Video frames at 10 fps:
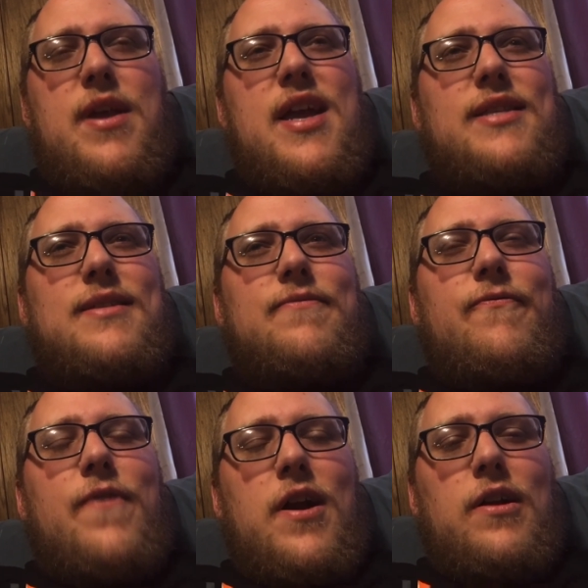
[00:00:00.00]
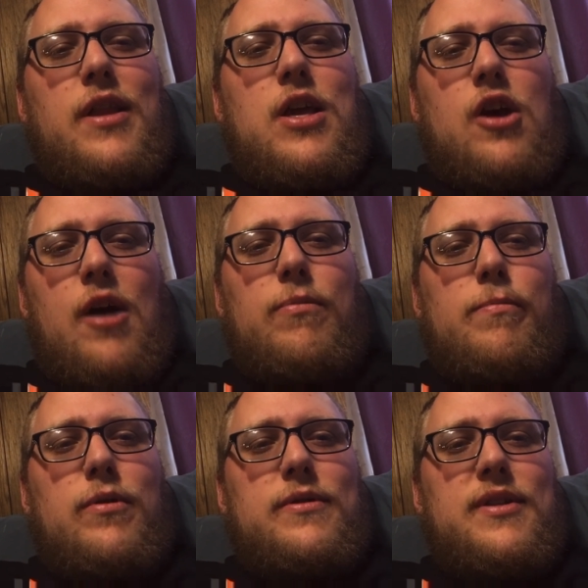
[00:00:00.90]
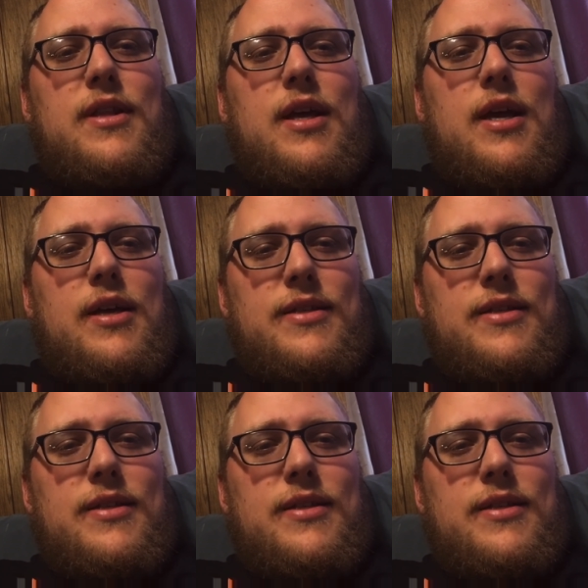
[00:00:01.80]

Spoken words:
it's fairly comparable to the